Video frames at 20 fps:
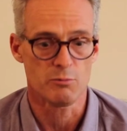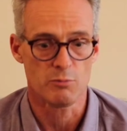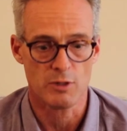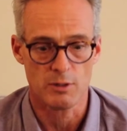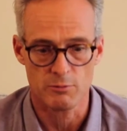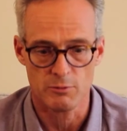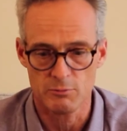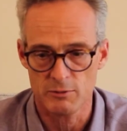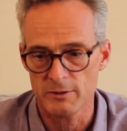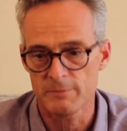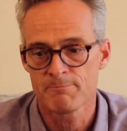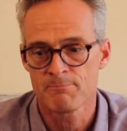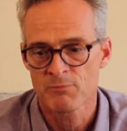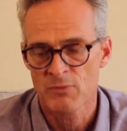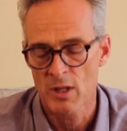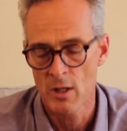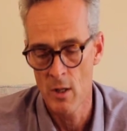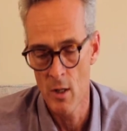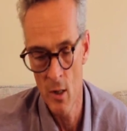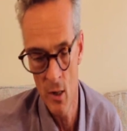probably.
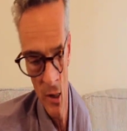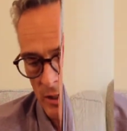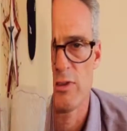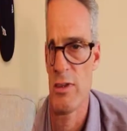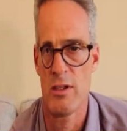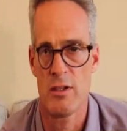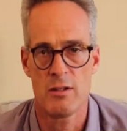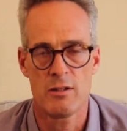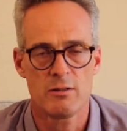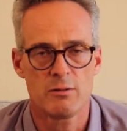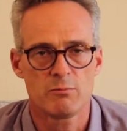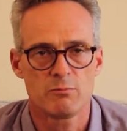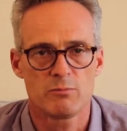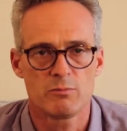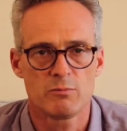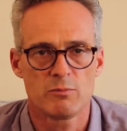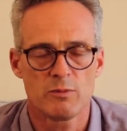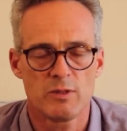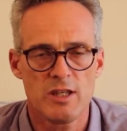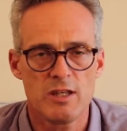The
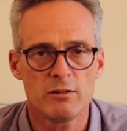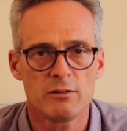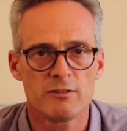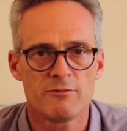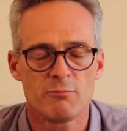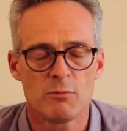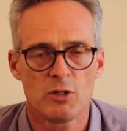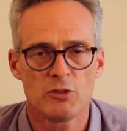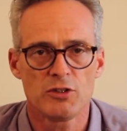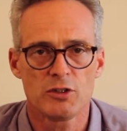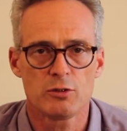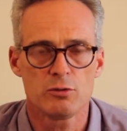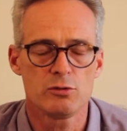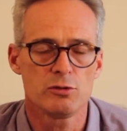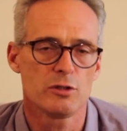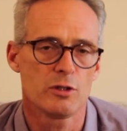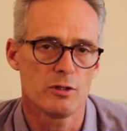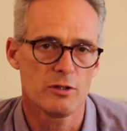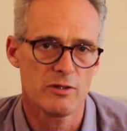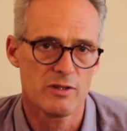hill of
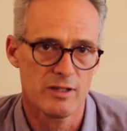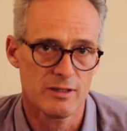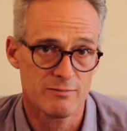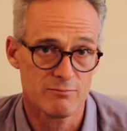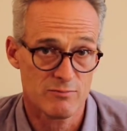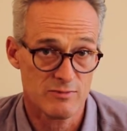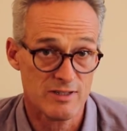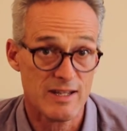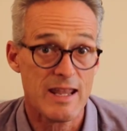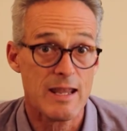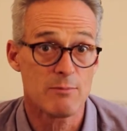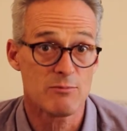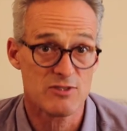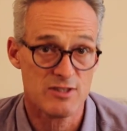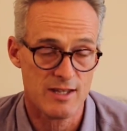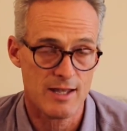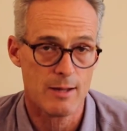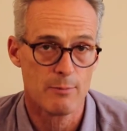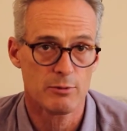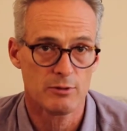Monteccucco that names
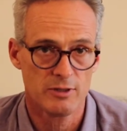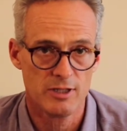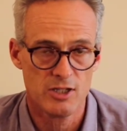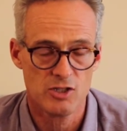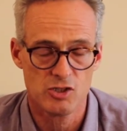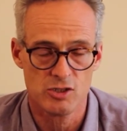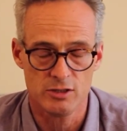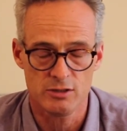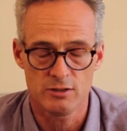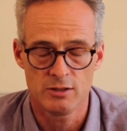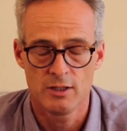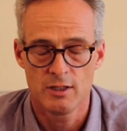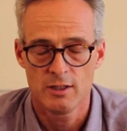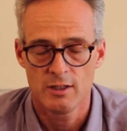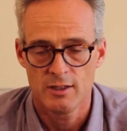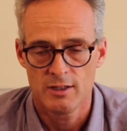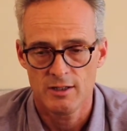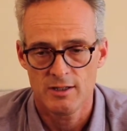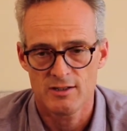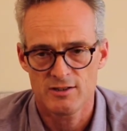the appellation
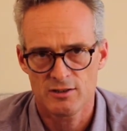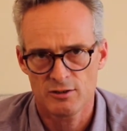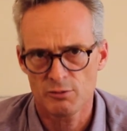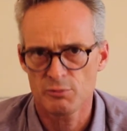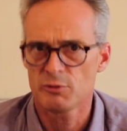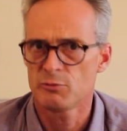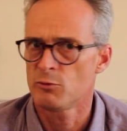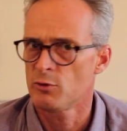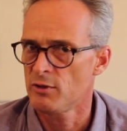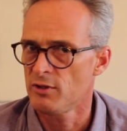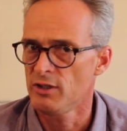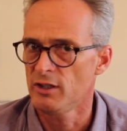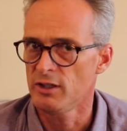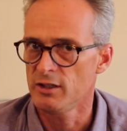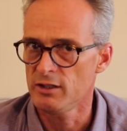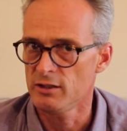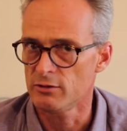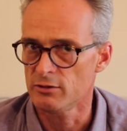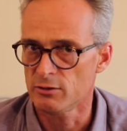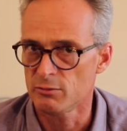is a little bit more than a
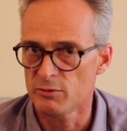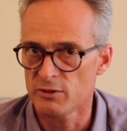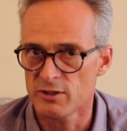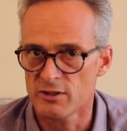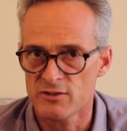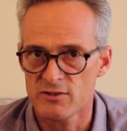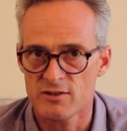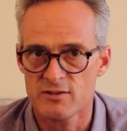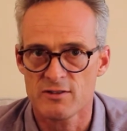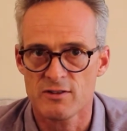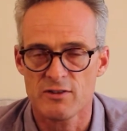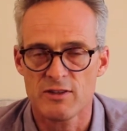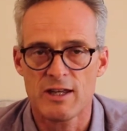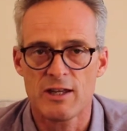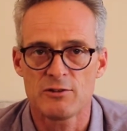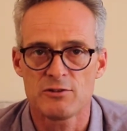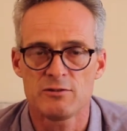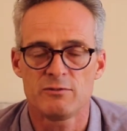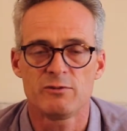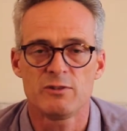hill because it's
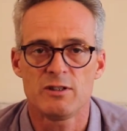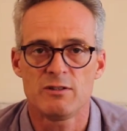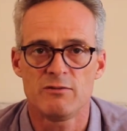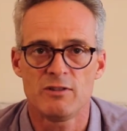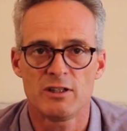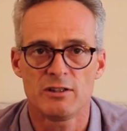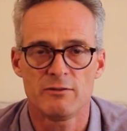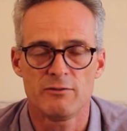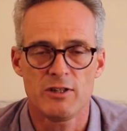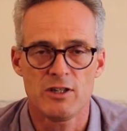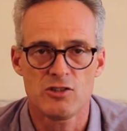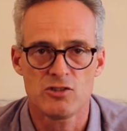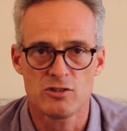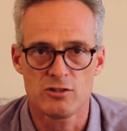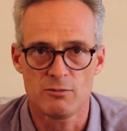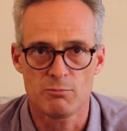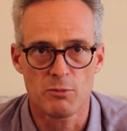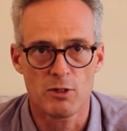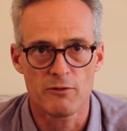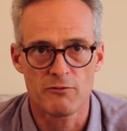1,000 feet of elevation
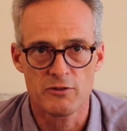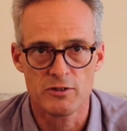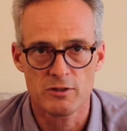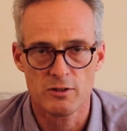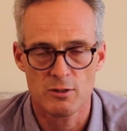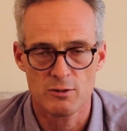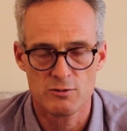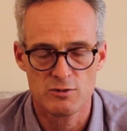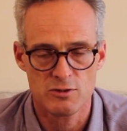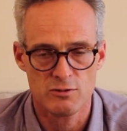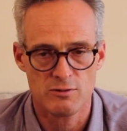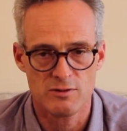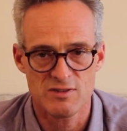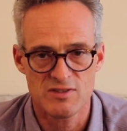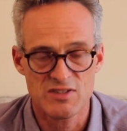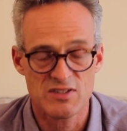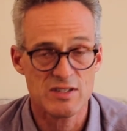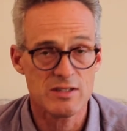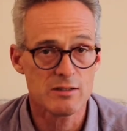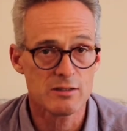up off the coast. You can
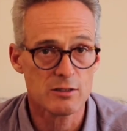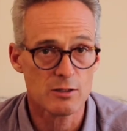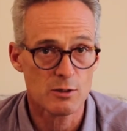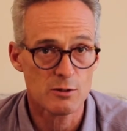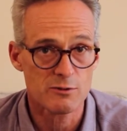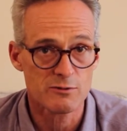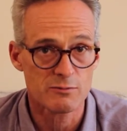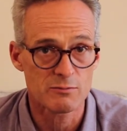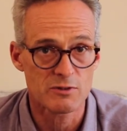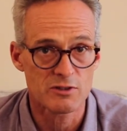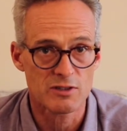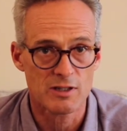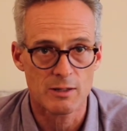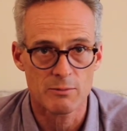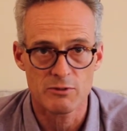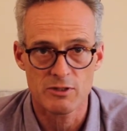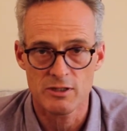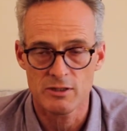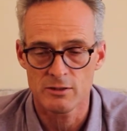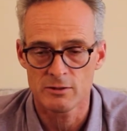see the coast from the
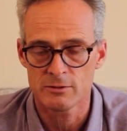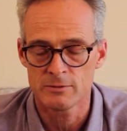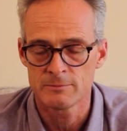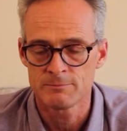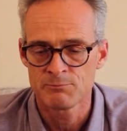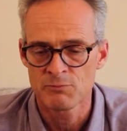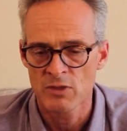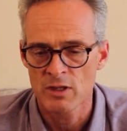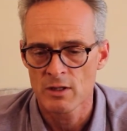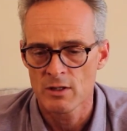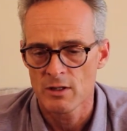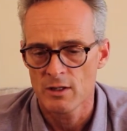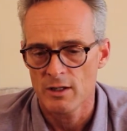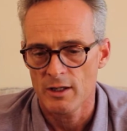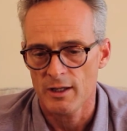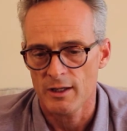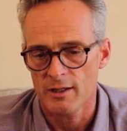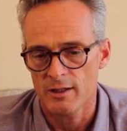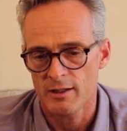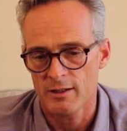top of the hill,
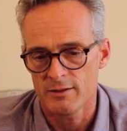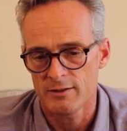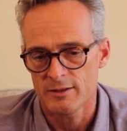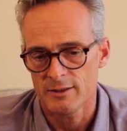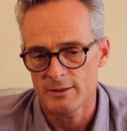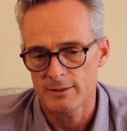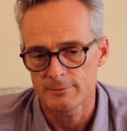and